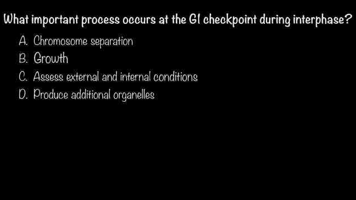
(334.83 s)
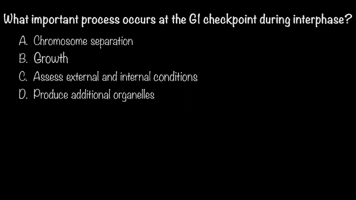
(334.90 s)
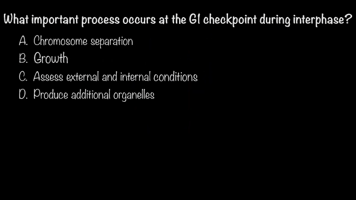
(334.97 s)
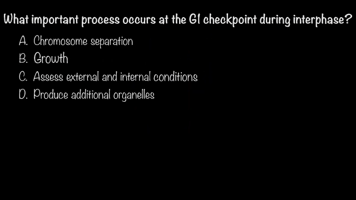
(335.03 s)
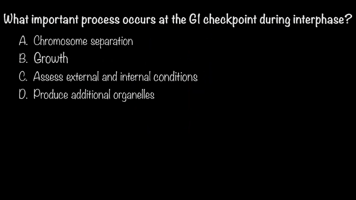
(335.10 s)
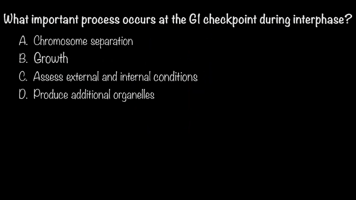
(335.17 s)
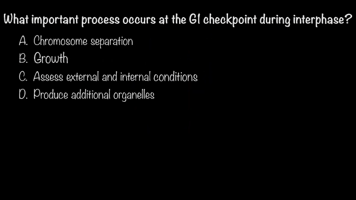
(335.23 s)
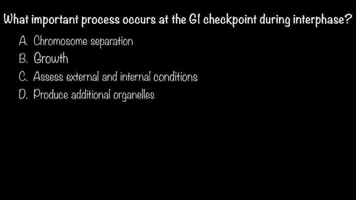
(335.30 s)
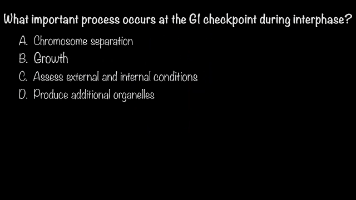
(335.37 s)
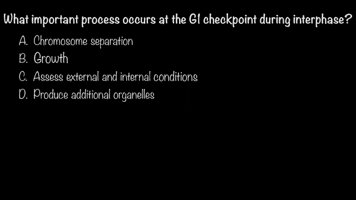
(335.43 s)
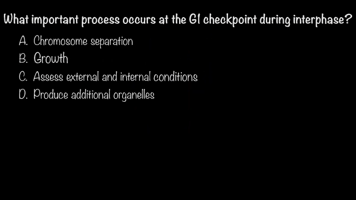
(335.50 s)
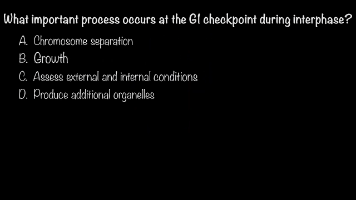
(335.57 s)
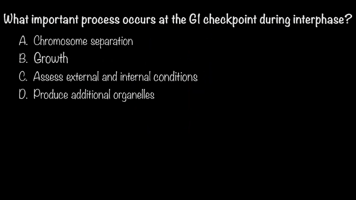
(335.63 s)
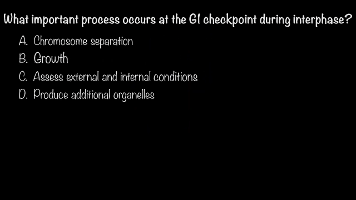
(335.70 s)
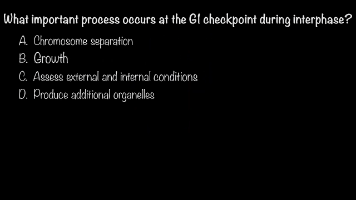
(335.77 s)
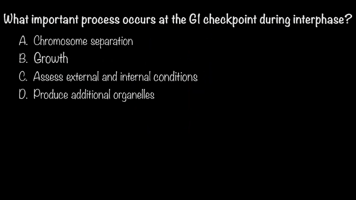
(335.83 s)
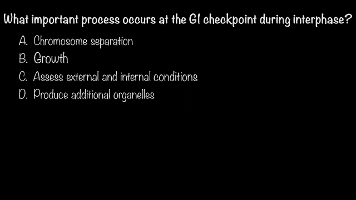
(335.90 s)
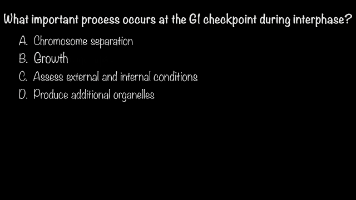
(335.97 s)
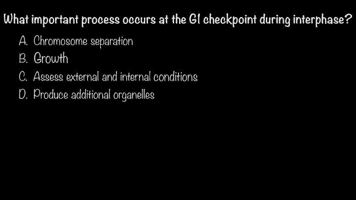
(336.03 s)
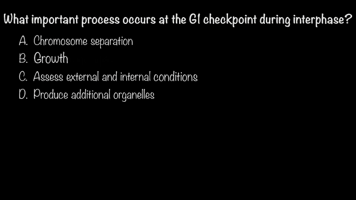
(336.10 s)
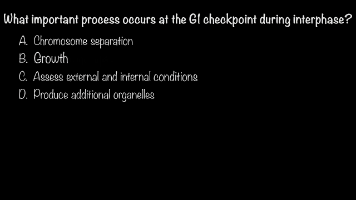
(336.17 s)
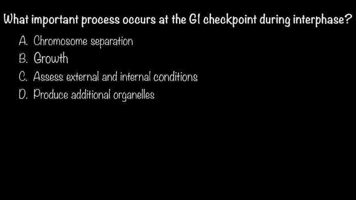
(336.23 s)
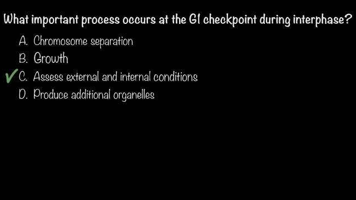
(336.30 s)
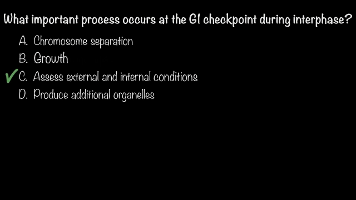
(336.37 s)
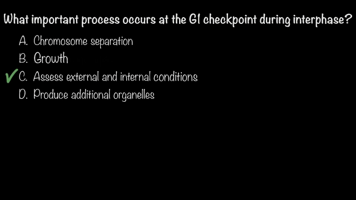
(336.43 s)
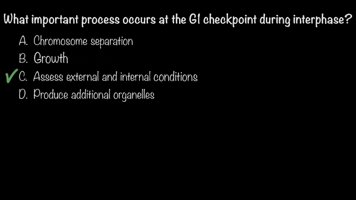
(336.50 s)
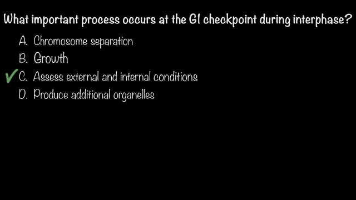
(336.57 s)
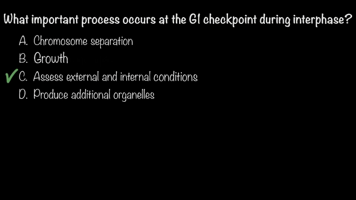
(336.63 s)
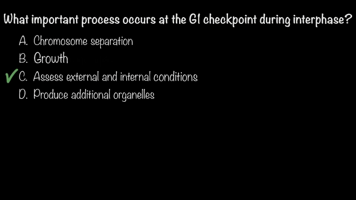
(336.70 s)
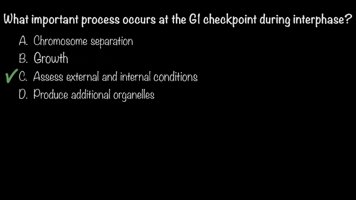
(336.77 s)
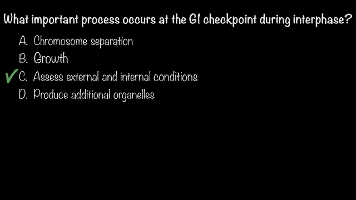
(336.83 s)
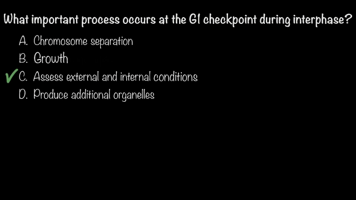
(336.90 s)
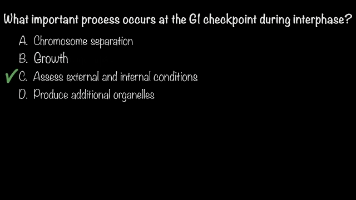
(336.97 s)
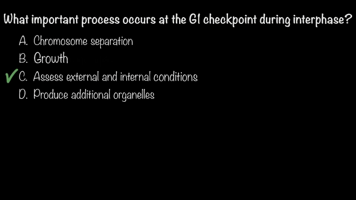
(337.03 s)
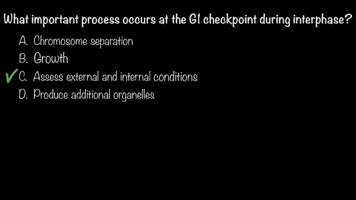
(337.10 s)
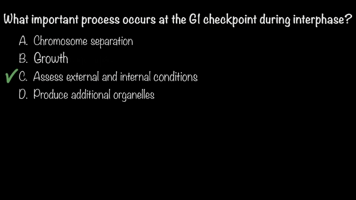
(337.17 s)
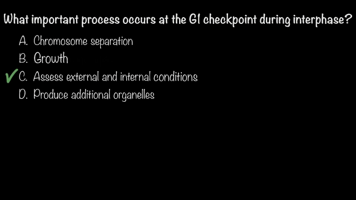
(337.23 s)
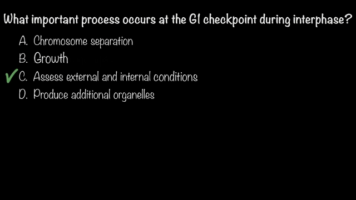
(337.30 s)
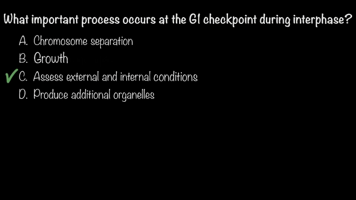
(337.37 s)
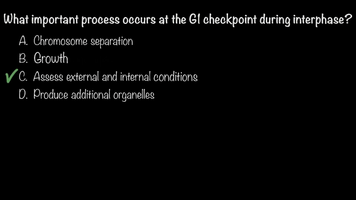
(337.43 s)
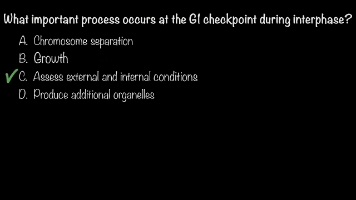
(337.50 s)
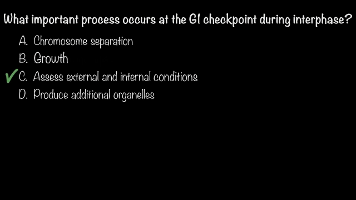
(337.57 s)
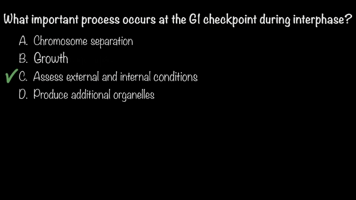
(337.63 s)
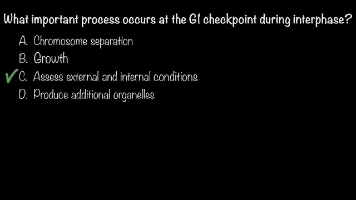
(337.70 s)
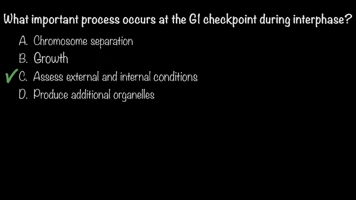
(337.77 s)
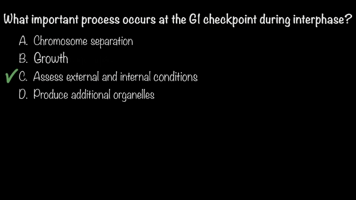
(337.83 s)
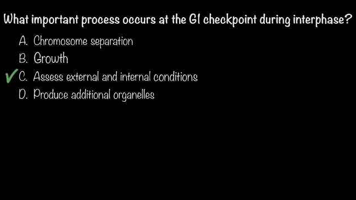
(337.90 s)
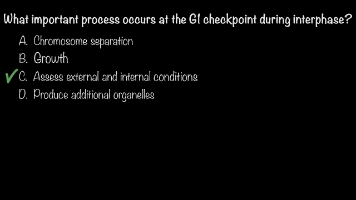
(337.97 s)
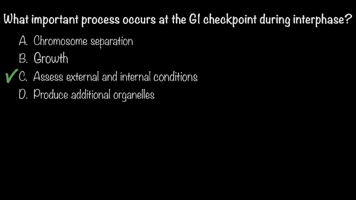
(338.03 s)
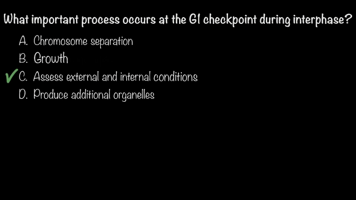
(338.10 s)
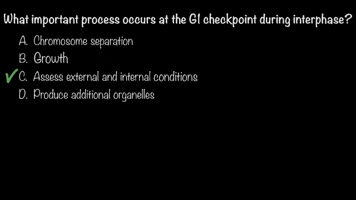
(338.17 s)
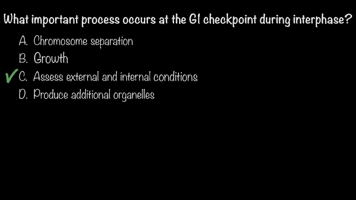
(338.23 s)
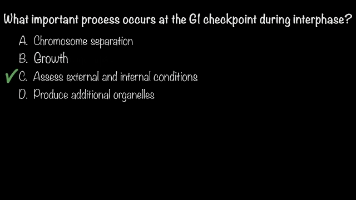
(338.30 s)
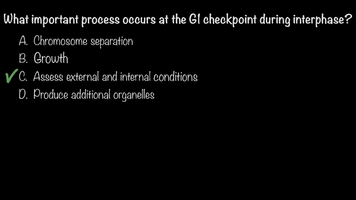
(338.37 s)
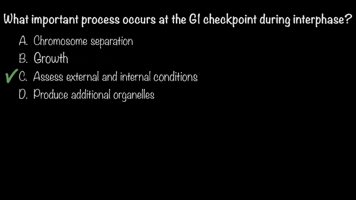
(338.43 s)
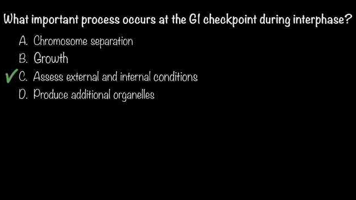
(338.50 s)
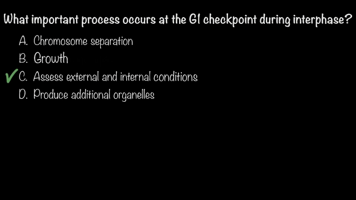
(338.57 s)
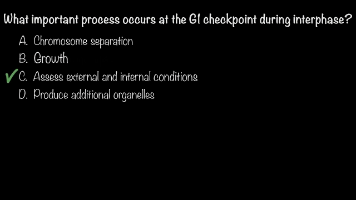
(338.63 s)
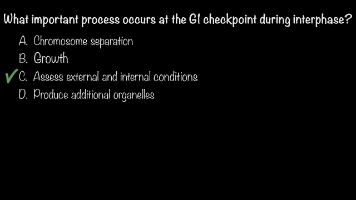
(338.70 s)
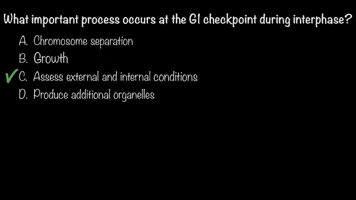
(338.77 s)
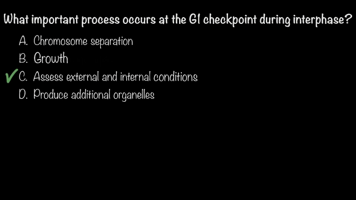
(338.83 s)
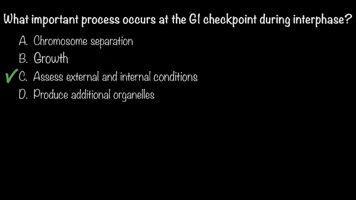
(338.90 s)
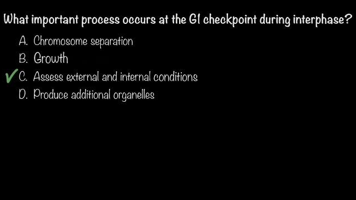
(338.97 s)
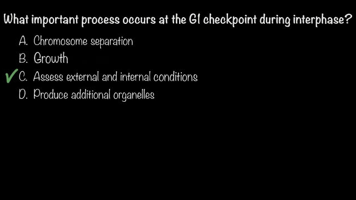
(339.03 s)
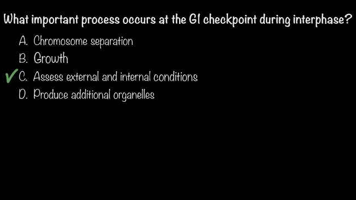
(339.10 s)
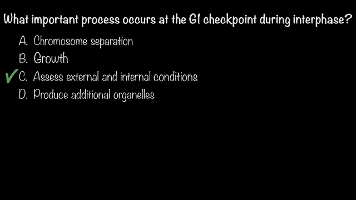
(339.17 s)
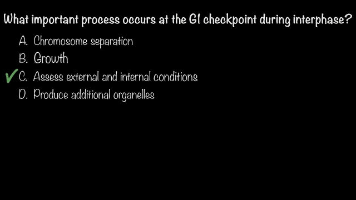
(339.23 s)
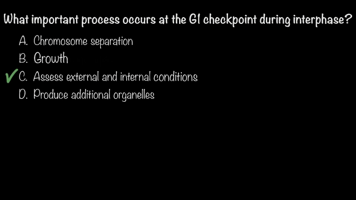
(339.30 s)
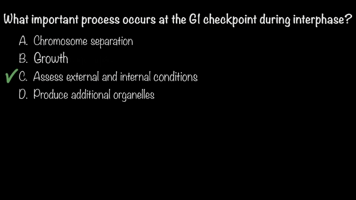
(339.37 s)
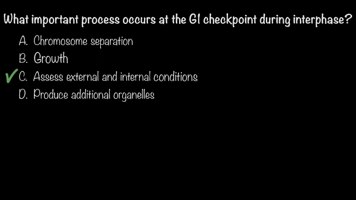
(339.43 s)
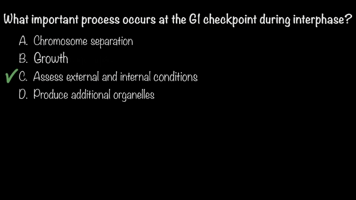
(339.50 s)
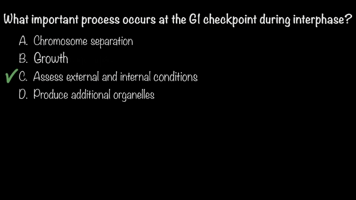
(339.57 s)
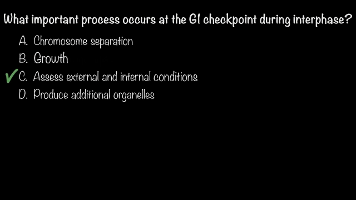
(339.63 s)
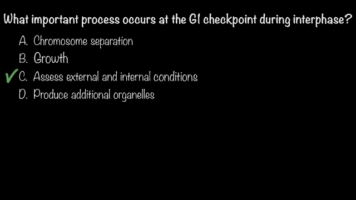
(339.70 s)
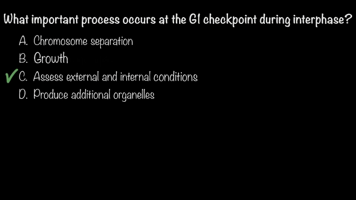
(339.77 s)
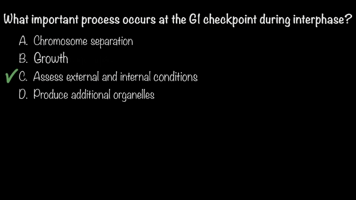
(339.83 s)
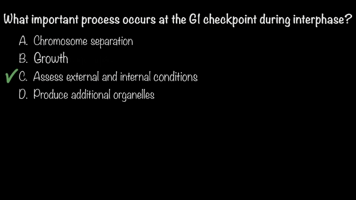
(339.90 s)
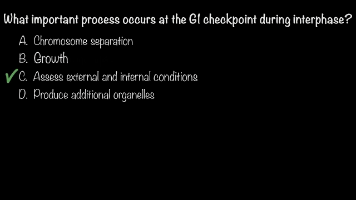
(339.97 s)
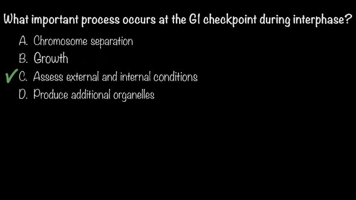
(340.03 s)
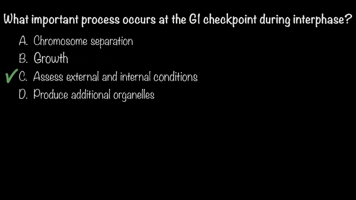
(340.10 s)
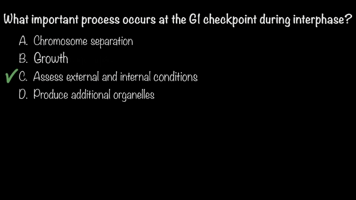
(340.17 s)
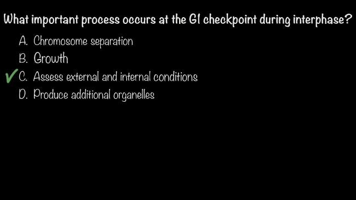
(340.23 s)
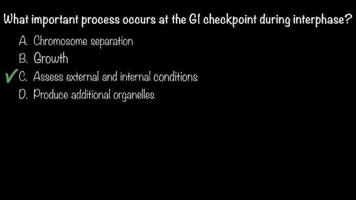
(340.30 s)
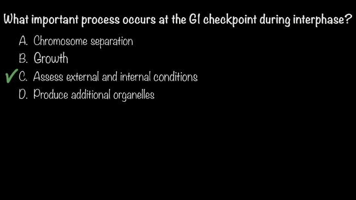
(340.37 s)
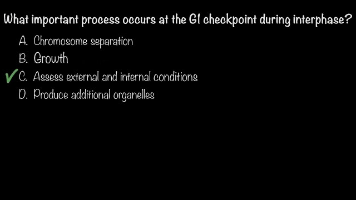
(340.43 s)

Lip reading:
[unreadable: no face in view]